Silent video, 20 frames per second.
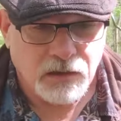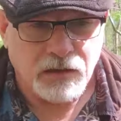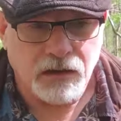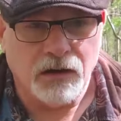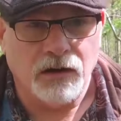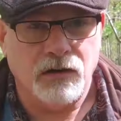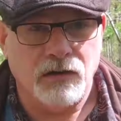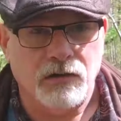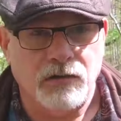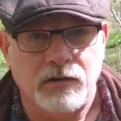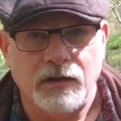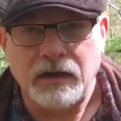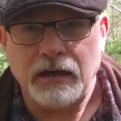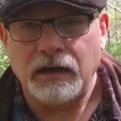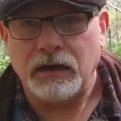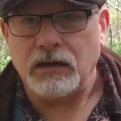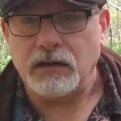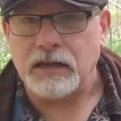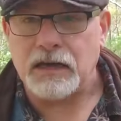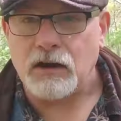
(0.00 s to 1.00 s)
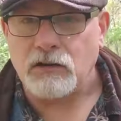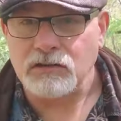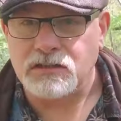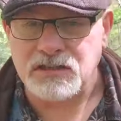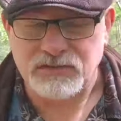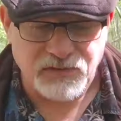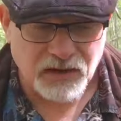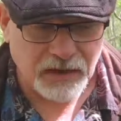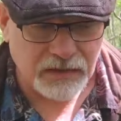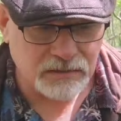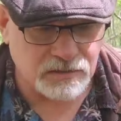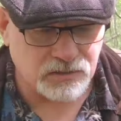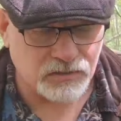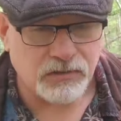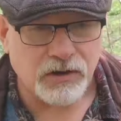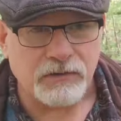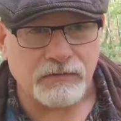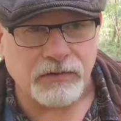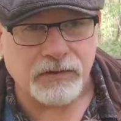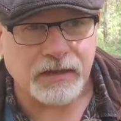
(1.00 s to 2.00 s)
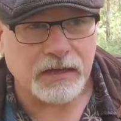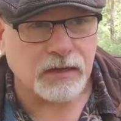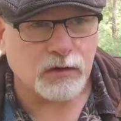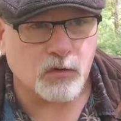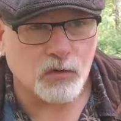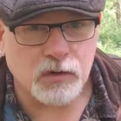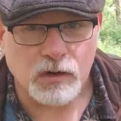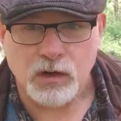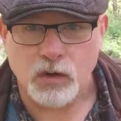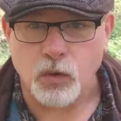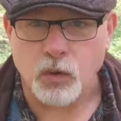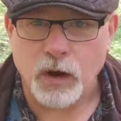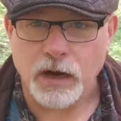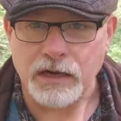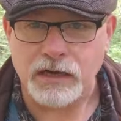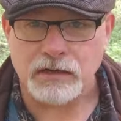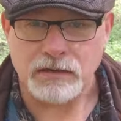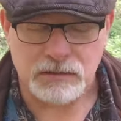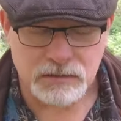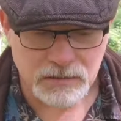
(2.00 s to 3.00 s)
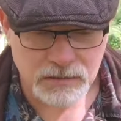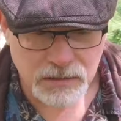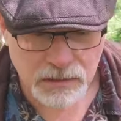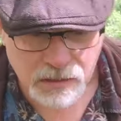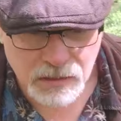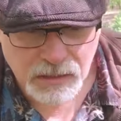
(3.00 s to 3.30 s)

you know, the Oz factor, everything going quiet,